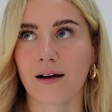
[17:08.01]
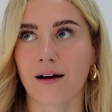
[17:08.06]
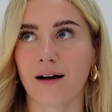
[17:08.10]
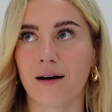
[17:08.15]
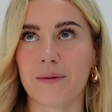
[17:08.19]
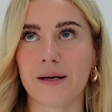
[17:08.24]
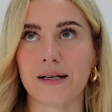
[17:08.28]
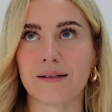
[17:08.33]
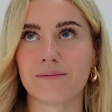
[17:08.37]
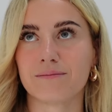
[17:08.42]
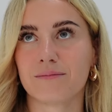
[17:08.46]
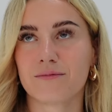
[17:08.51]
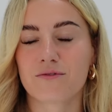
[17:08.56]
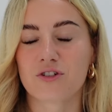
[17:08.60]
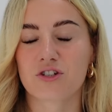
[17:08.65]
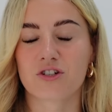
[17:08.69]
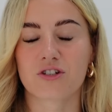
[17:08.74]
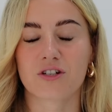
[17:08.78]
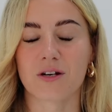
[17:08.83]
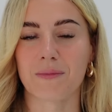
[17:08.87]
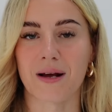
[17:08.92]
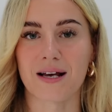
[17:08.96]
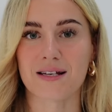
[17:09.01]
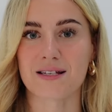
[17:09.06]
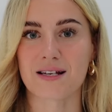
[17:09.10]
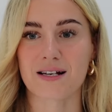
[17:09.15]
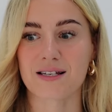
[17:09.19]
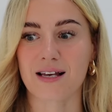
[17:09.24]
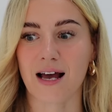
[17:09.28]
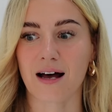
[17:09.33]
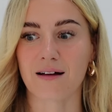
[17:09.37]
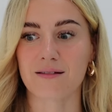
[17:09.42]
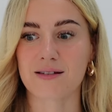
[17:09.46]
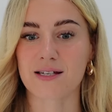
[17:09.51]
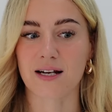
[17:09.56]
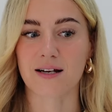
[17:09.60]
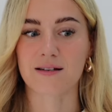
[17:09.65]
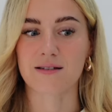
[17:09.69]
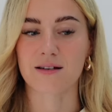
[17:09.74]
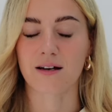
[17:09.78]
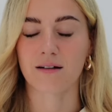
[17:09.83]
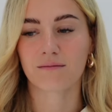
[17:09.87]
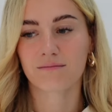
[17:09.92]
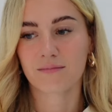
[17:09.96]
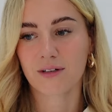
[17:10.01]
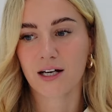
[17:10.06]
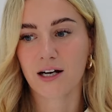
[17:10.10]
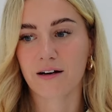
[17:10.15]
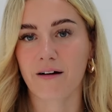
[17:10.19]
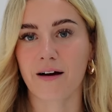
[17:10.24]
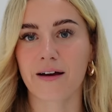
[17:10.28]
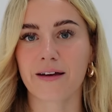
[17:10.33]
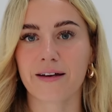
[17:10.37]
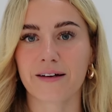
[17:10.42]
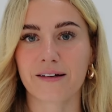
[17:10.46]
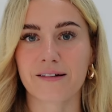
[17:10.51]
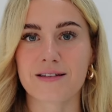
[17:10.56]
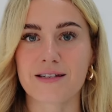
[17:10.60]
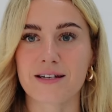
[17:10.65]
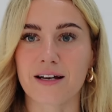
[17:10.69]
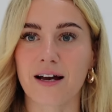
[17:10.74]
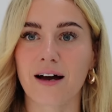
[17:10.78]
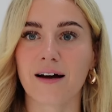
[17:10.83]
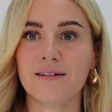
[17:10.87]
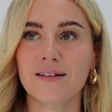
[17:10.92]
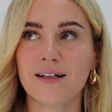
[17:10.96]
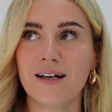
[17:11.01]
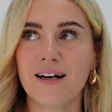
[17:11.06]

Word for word: I'm a gymnastics counselor. Is that all right? You're good to go.